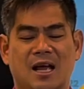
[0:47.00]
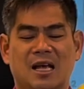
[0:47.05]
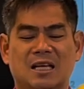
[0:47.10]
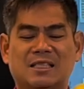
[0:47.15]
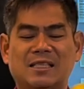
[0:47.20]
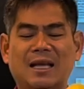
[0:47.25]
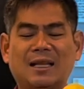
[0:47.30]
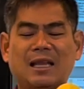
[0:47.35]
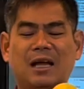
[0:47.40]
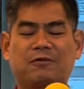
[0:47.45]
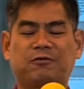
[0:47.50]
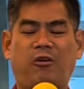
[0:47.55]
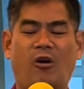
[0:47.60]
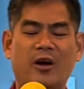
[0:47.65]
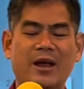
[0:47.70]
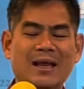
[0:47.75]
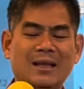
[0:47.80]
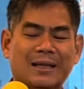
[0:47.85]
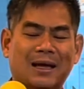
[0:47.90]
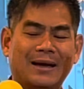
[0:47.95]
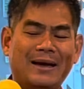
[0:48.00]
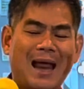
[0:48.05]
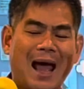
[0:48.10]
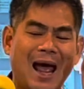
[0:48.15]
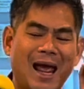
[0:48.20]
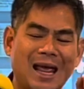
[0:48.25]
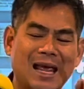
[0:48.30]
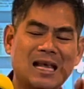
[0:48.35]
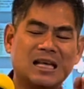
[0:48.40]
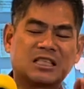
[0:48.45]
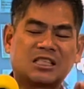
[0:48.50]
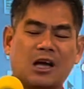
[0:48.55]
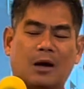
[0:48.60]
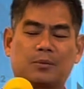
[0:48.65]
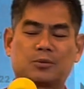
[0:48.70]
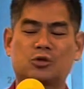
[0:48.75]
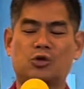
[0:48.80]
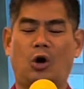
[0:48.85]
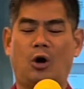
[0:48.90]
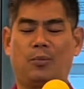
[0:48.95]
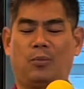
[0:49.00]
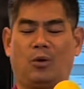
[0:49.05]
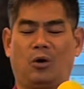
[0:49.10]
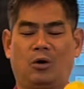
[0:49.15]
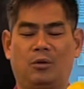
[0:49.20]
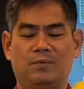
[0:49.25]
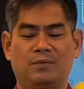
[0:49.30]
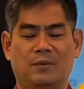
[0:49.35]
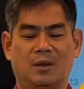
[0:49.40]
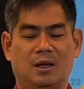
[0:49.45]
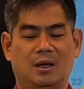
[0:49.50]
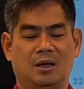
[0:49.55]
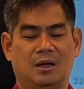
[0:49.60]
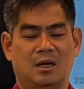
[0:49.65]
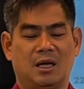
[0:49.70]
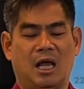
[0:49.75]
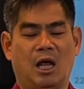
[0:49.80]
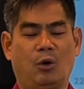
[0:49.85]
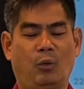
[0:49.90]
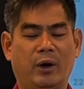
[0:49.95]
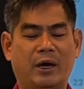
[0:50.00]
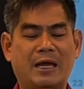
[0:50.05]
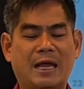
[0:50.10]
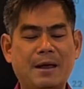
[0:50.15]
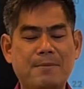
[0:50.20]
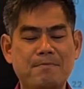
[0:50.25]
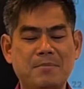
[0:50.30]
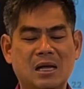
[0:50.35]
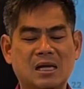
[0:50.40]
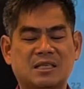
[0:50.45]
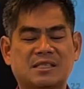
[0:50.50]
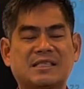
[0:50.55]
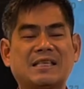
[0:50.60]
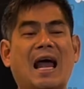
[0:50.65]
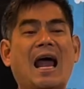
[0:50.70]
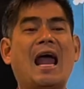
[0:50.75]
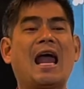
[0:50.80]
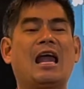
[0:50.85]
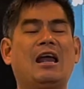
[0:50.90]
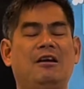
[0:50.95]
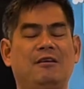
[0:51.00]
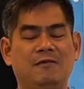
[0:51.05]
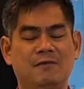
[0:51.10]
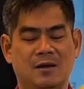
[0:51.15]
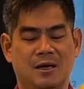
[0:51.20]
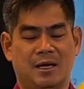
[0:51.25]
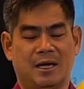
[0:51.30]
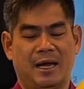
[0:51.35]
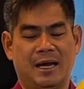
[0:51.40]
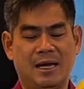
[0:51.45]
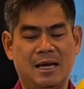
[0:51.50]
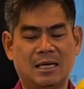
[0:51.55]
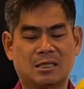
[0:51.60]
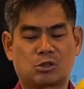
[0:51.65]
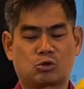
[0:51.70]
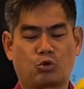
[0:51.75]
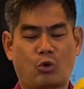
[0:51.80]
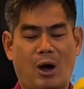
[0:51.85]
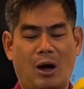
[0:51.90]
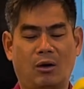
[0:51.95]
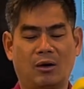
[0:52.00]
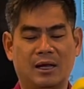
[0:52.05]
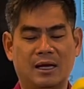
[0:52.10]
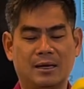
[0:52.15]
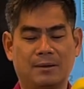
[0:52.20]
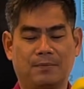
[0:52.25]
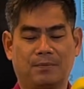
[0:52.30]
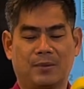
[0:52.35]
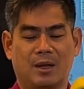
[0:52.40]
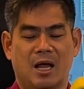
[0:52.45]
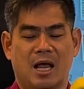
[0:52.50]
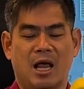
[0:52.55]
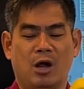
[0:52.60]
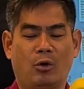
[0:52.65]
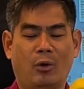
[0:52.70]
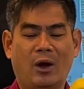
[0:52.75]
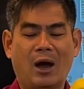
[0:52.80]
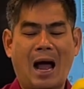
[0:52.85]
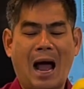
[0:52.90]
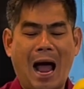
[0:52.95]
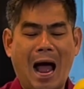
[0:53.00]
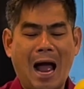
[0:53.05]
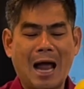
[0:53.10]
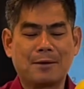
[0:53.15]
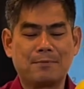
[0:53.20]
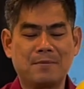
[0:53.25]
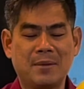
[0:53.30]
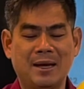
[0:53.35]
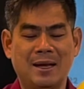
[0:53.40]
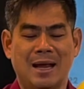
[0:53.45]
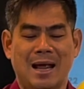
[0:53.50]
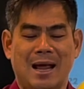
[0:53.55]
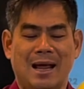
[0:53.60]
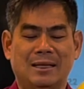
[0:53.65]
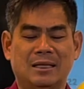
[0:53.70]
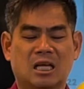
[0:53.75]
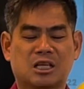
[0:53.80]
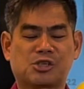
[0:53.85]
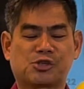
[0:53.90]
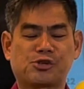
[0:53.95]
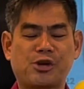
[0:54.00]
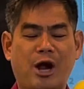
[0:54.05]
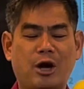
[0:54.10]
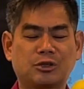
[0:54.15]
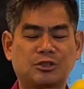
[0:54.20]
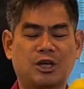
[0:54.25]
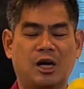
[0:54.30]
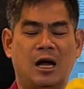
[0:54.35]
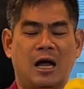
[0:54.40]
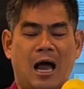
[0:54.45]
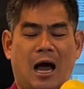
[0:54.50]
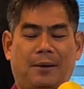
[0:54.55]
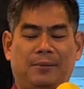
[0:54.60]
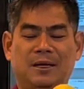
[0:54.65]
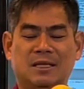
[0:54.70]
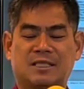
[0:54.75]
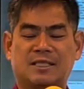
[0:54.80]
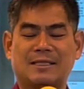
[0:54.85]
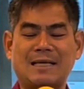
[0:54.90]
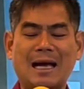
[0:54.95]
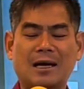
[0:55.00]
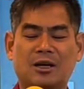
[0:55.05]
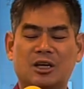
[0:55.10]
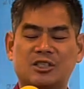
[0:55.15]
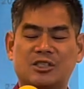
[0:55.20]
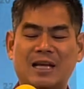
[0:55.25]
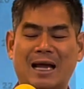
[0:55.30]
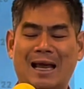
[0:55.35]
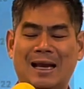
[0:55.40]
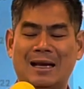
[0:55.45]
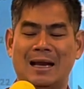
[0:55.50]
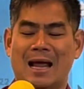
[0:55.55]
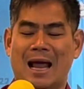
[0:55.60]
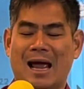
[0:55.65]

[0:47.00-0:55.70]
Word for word: he said that for in the days of trouble, he will keep me safe in his dwelling. He will hide me in the shelter of his sacred tent